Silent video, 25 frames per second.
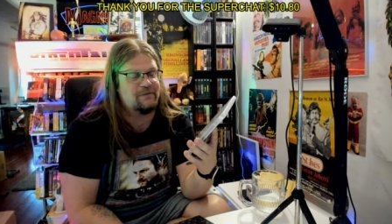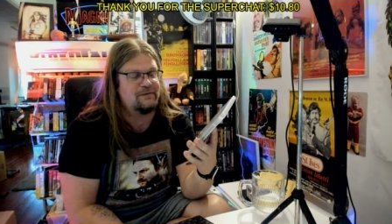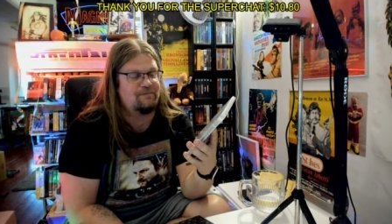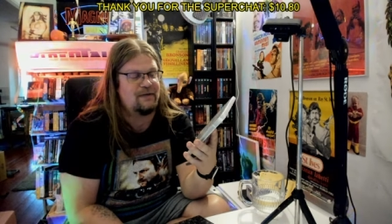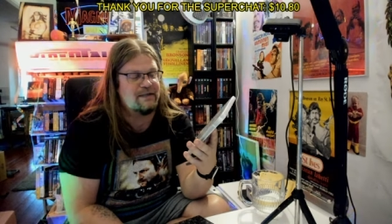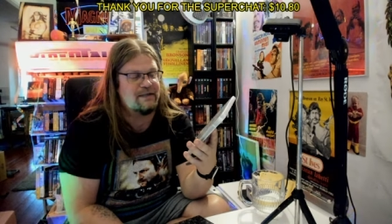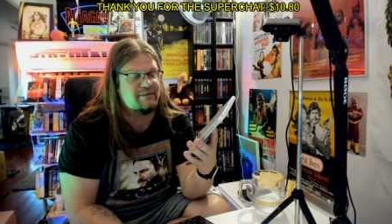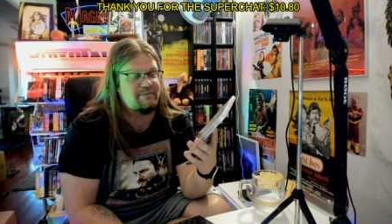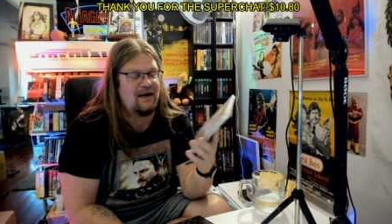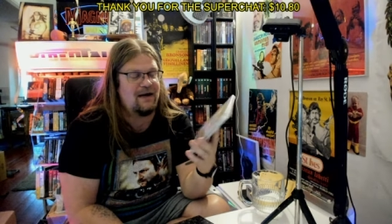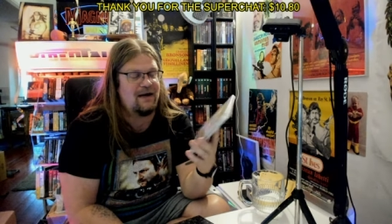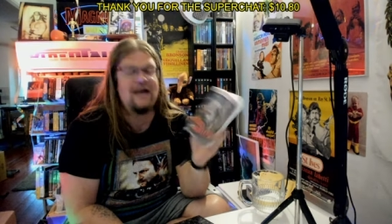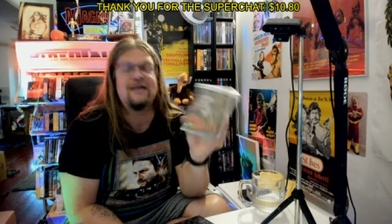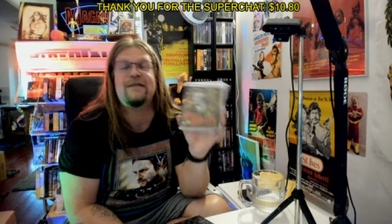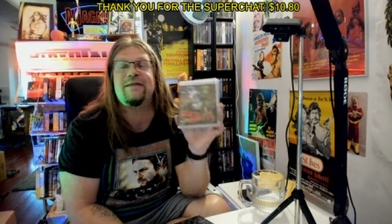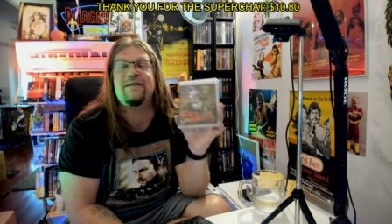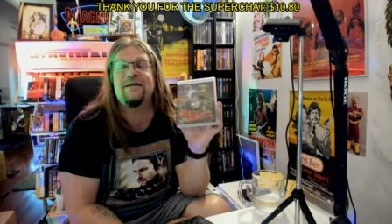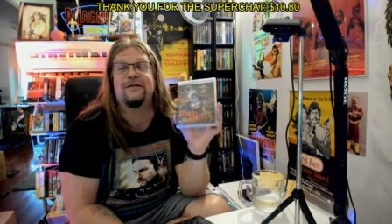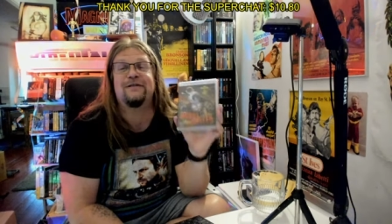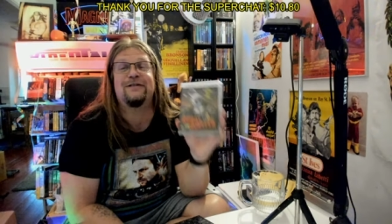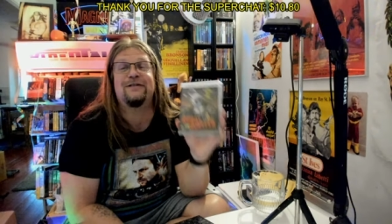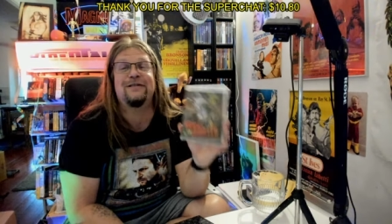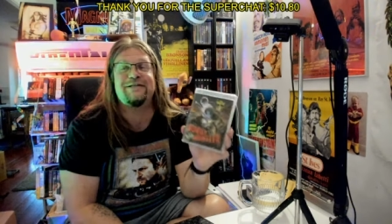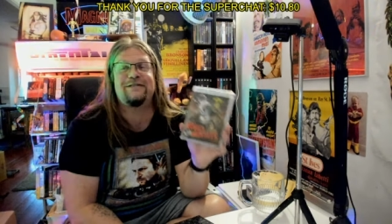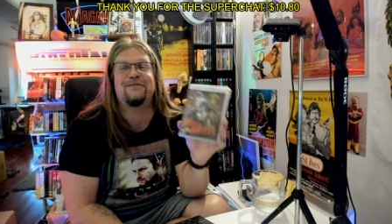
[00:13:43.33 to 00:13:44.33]
But I
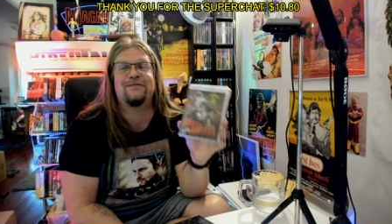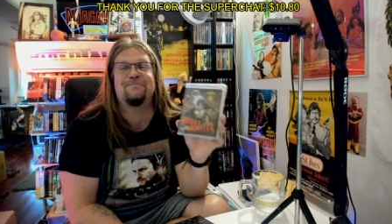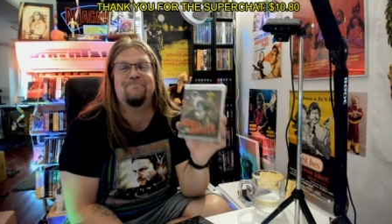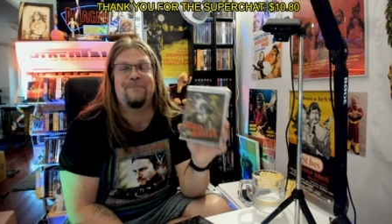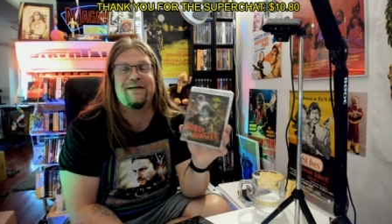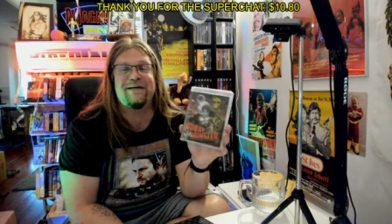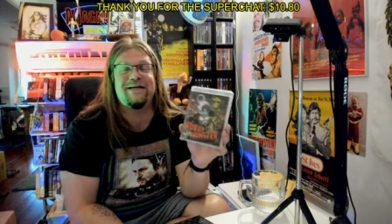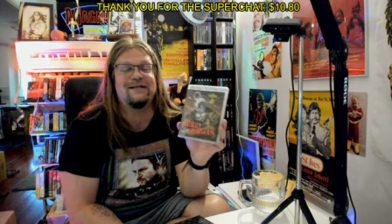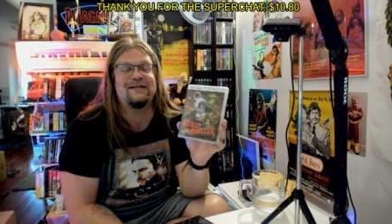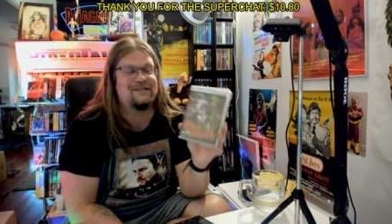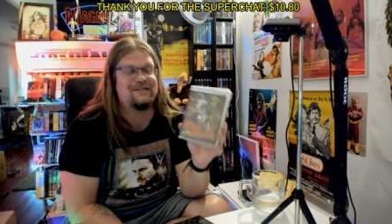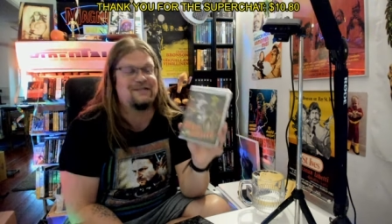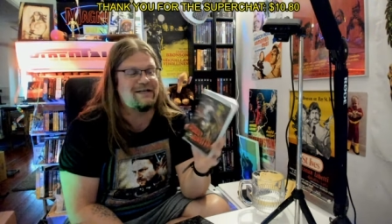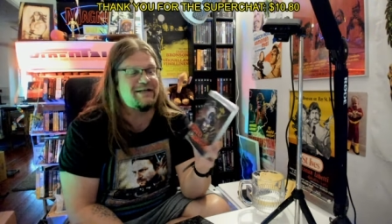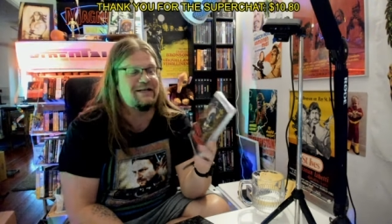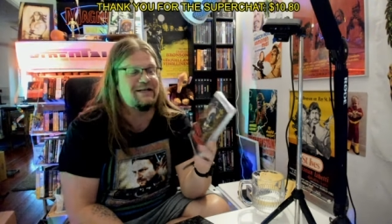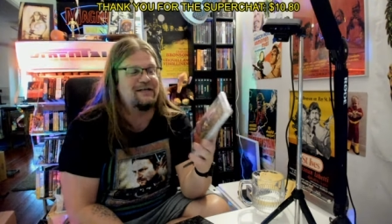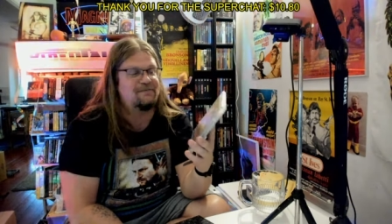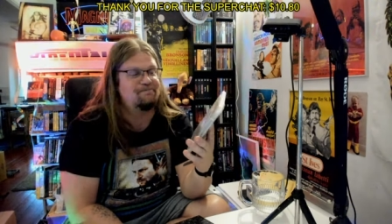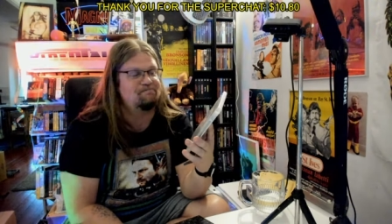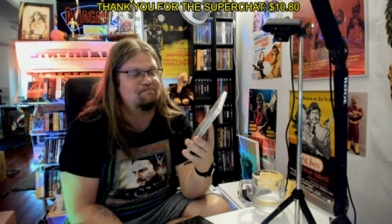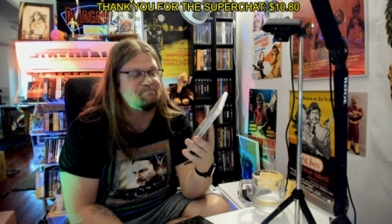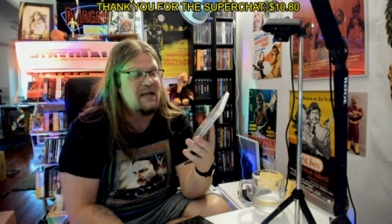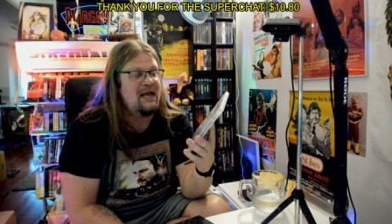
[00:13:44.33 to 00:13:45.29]
think this beats it.